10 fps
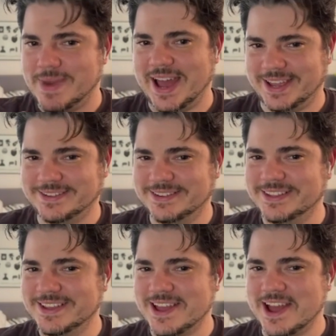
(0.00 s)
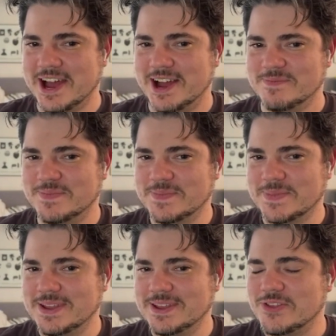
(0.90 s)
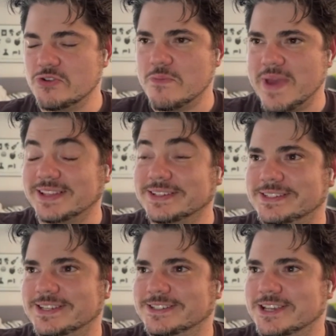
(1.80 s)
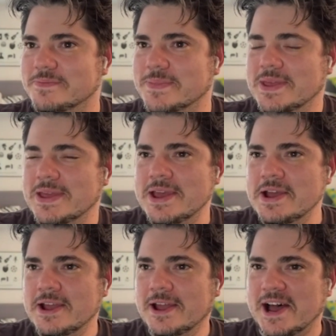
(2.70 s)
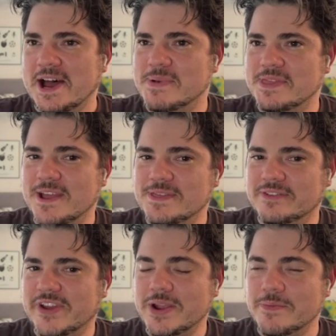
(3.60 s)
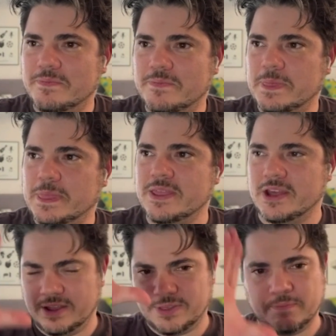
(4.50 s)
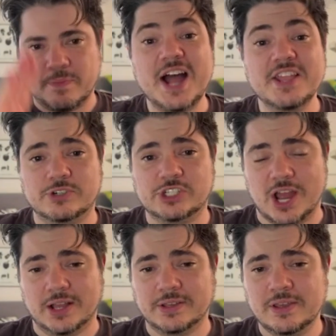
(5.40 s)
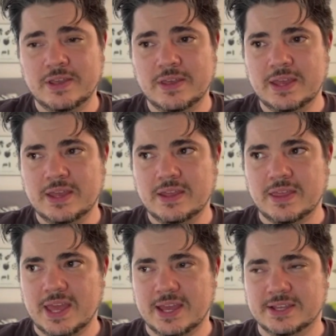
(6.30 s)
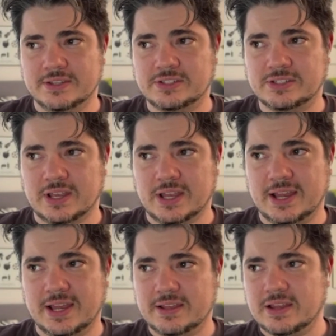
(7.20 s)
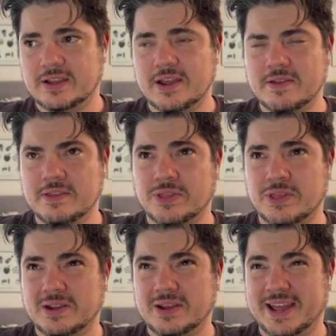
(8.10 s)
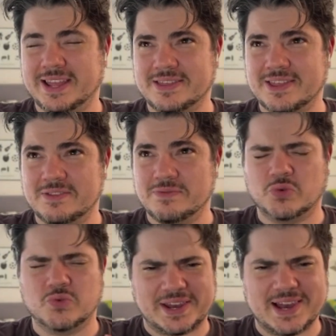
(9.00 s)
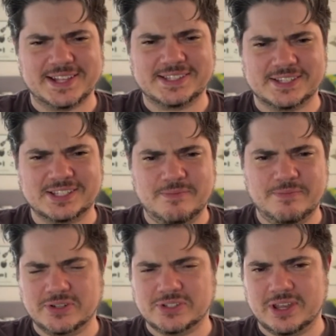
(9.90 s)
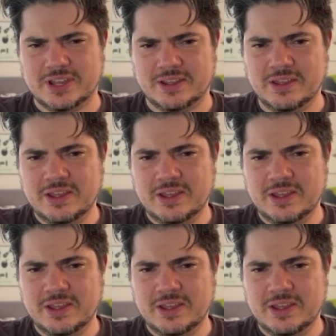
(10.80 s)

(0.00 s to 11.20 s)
mine, um, the romanticism. But then the bottom chunk is like at the red light system. There's the